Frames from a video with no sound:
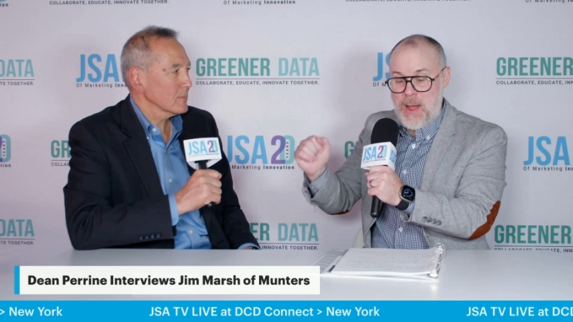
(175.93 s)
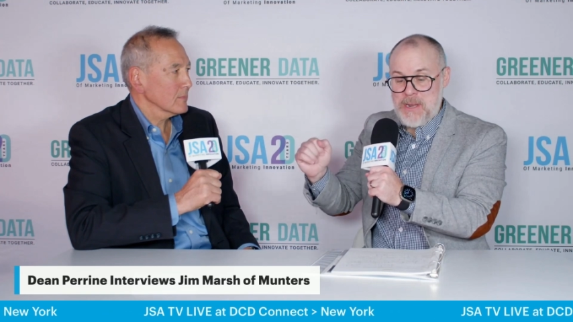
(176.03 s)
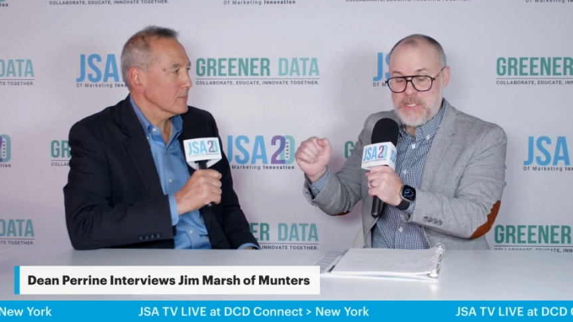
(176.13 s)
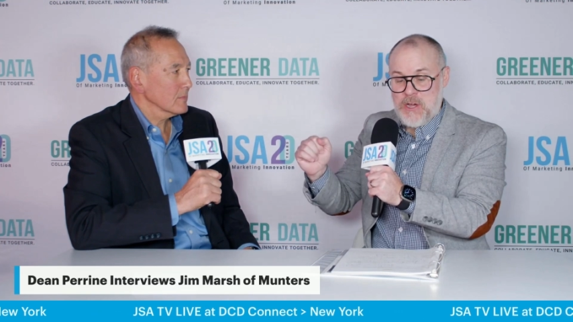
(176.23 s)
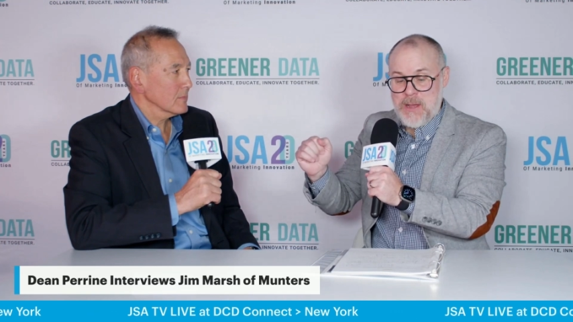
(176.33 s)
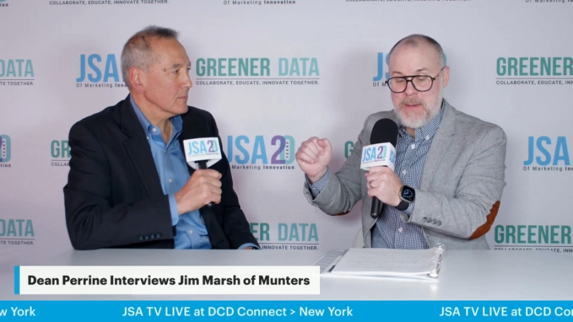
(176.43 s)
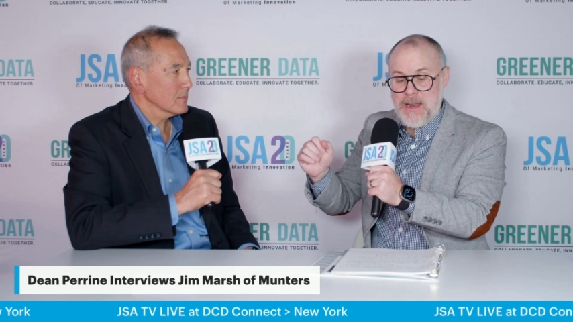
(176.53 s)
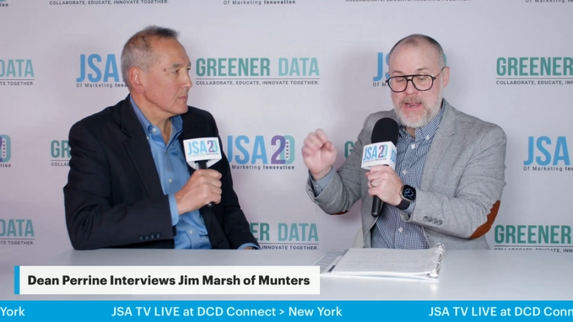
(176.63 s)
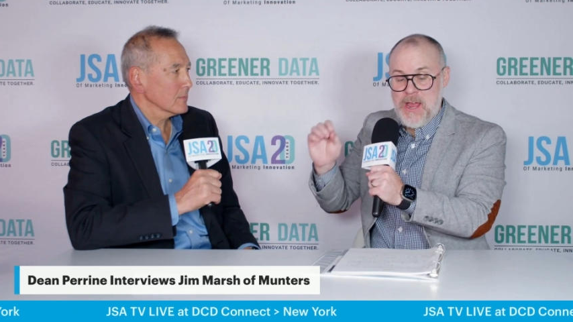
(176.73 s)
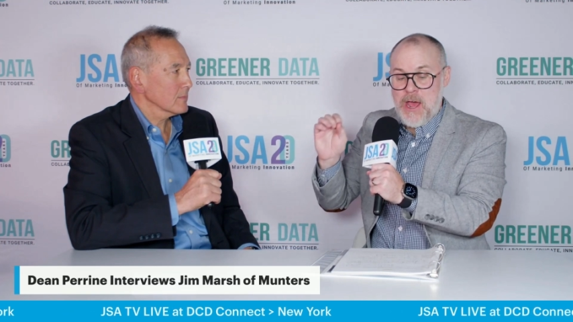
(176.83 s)
Speaker 1: I'm going to talk about
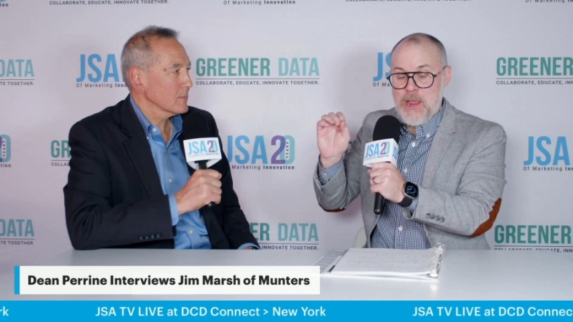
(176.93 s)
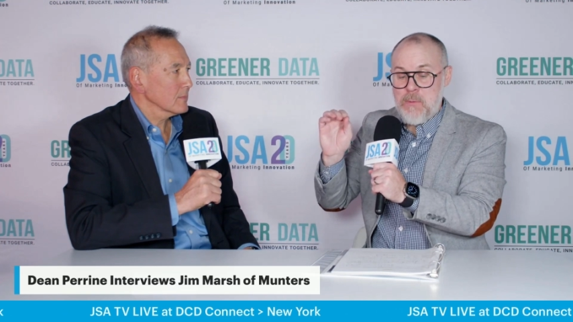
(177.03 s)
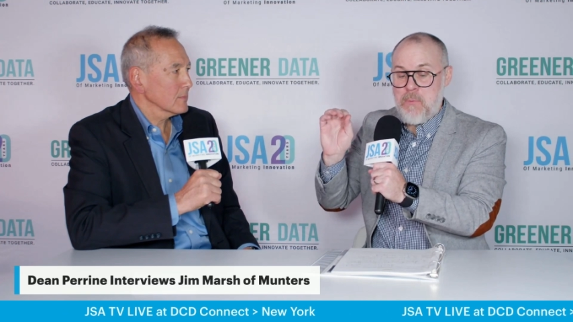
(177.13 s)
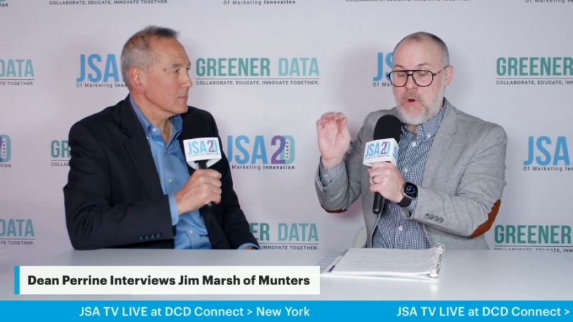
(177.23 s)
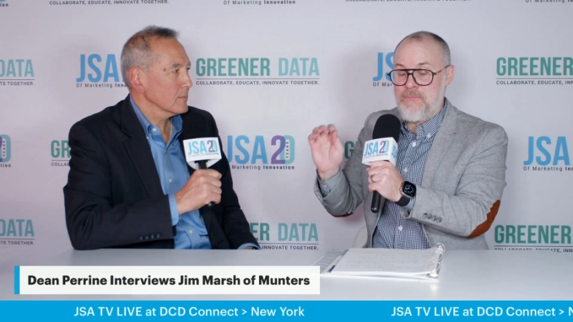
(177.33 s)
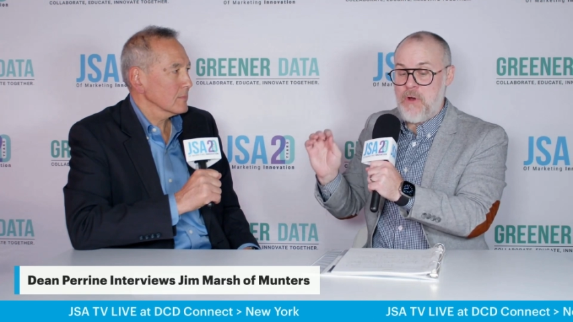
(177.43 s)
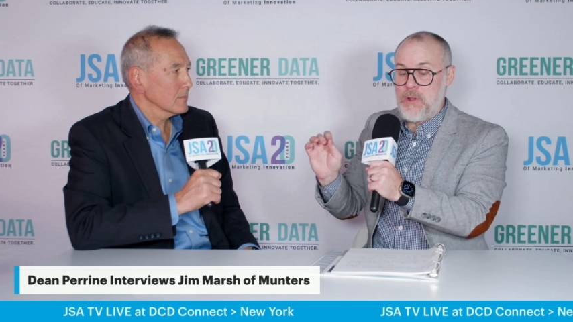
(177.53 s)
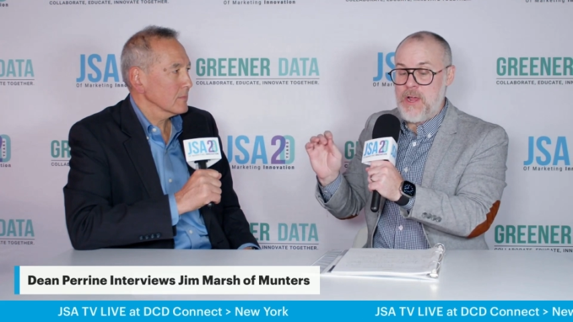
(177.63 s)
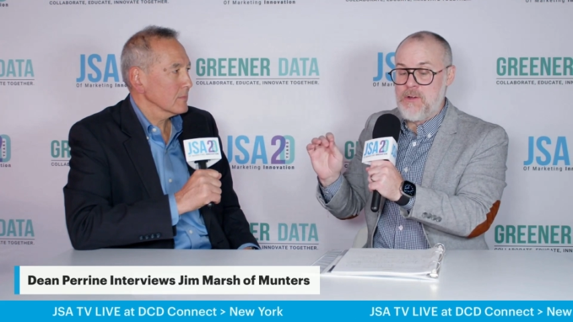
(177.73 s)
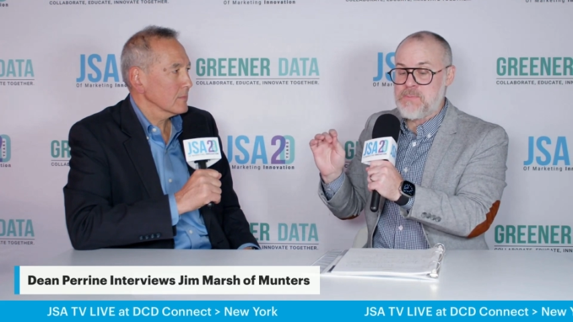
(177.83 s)
it. Your
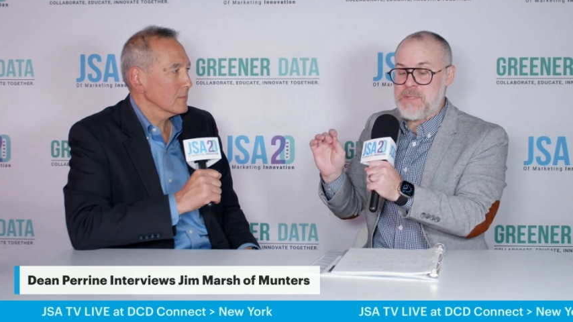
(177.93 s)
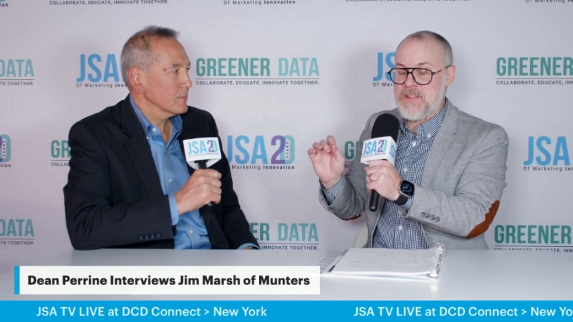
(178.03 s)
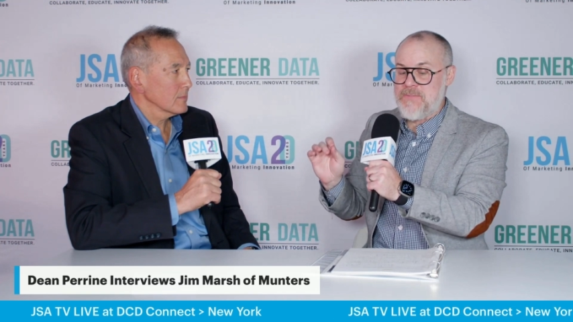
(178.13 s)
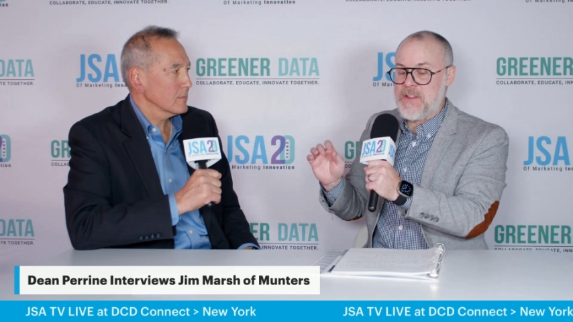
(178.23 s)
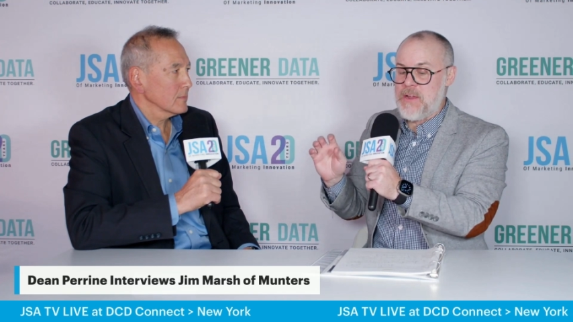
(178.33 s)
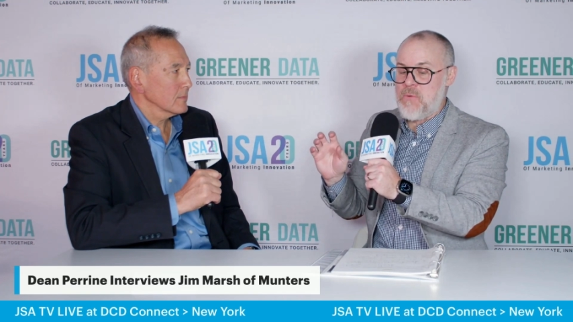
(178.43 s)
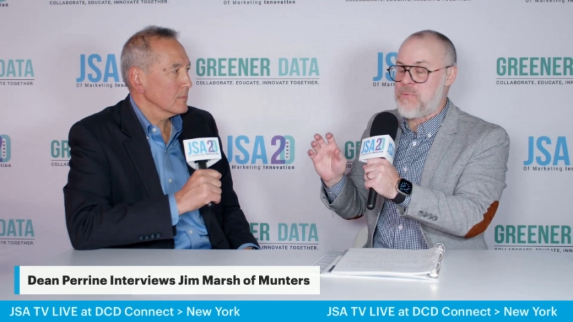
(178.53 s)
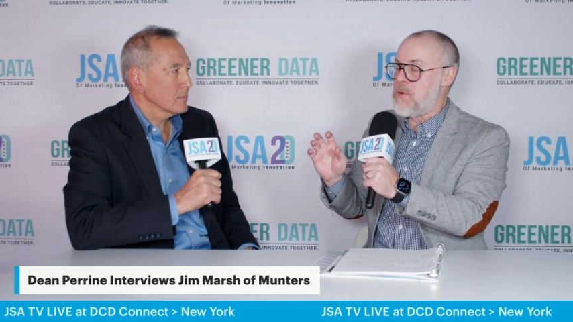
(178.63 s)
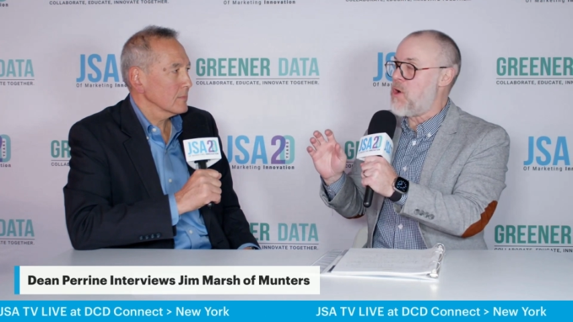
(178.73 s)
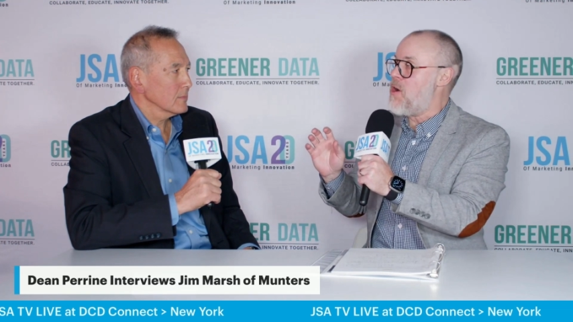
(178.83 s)
portfolio, specifically with
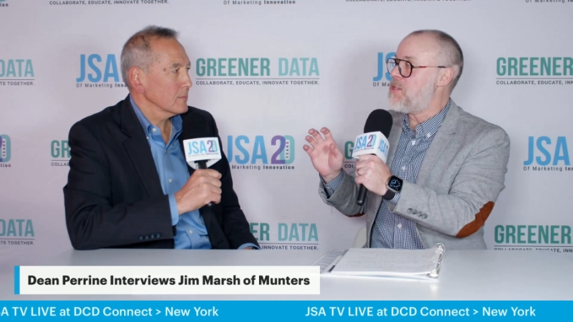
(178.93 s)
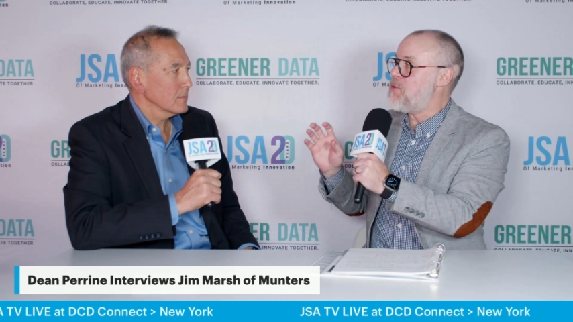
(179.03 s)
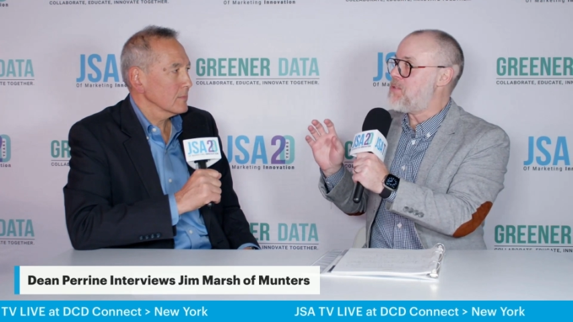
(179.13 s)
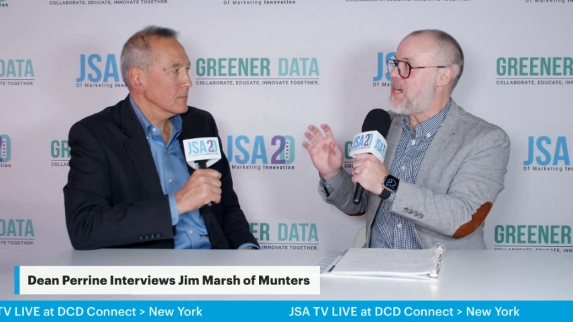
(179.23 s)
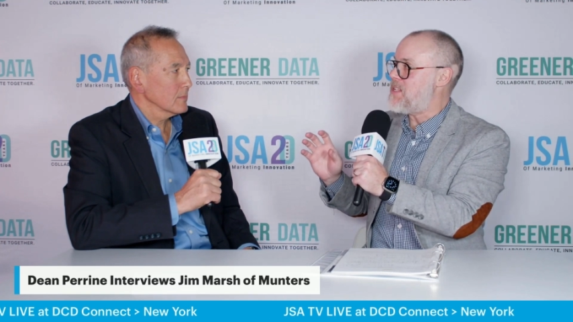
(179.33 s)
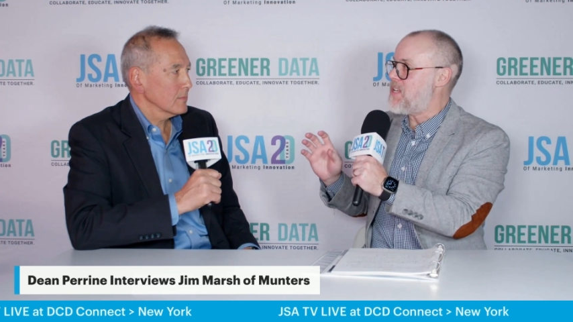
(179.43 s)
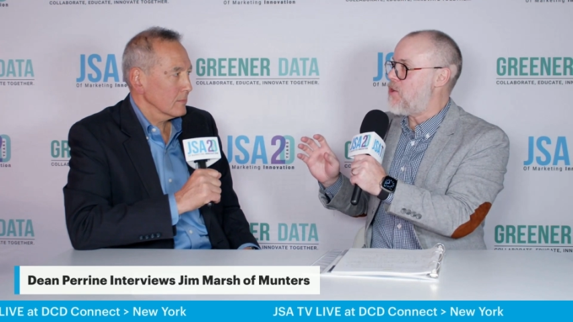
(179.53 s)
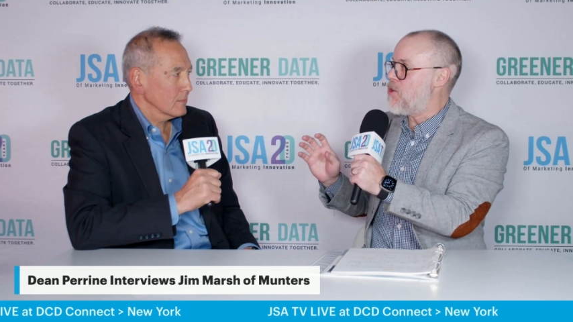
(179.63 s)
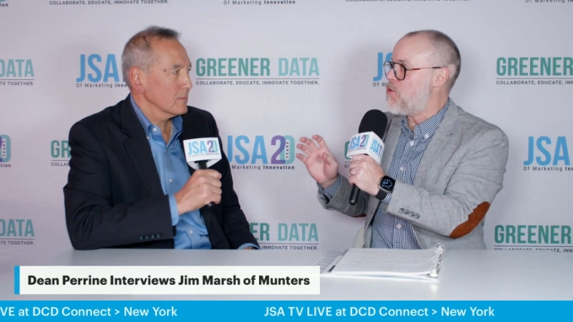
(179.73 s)
regard to data center